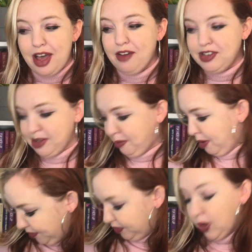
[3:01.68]
of
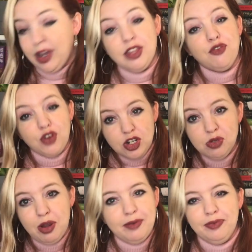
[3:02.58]
December. Okay, the first
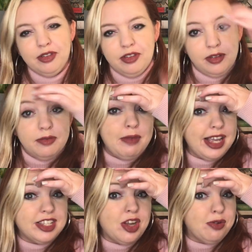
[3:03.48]
one
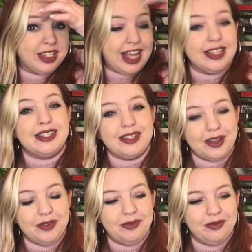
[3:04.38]
makes no sense
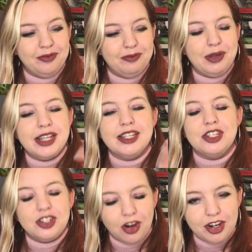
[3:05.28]
because it's
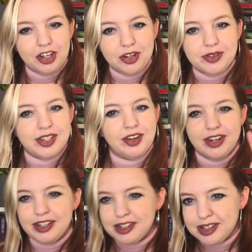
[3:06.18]
starting a new
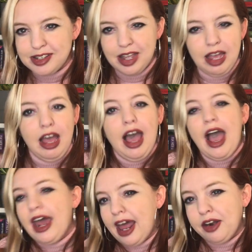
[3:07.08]
series
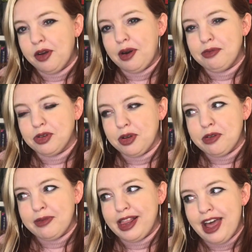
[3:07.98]
and I don't know what I'm doing
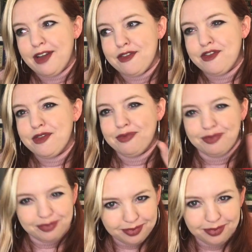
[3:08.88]
with my life.
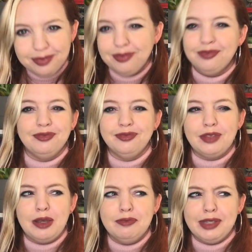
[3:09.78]

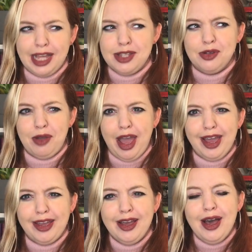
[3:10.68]
But that's
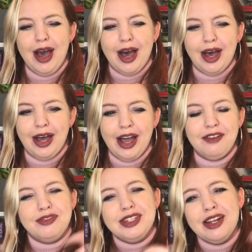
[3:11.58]
okay. Uh,
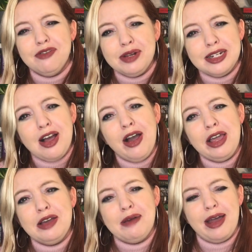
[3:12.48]
I've seen everybody
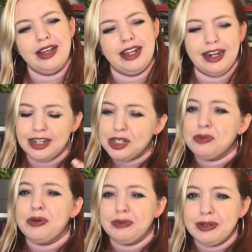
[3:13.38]
talking about it and I
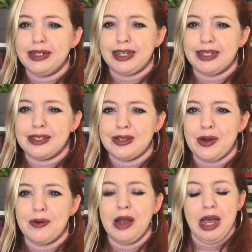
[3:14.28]
just want to read it.
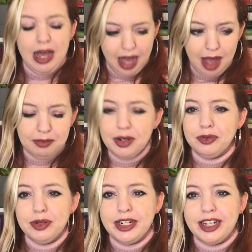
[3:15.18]
So I'm going to
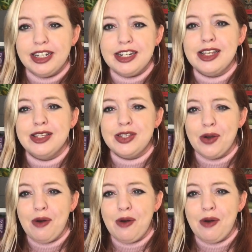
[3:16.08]
read it. So